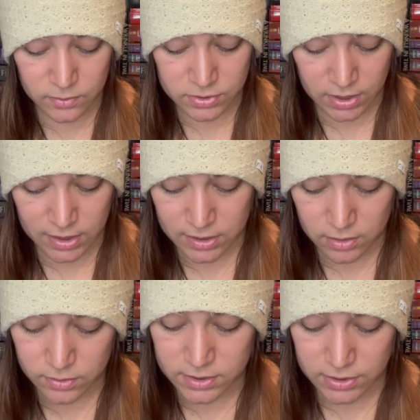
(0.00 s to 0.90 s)
which I had
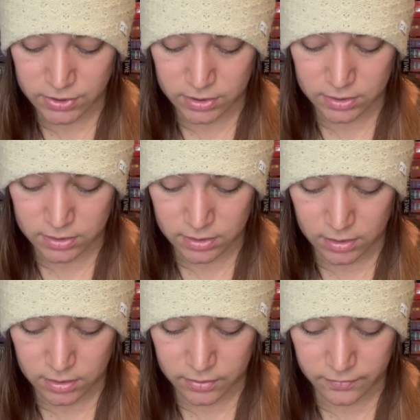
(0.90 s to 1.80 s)
no intention
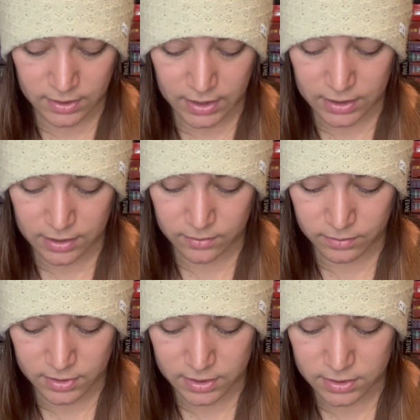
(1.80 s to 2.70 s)
of getting,
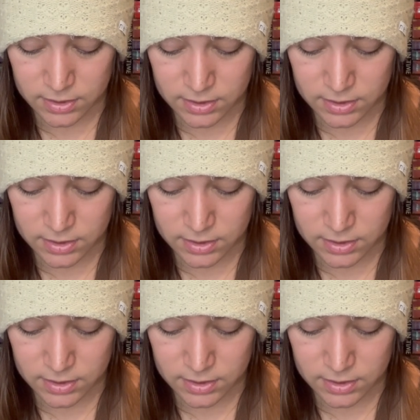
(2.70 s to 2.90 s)
but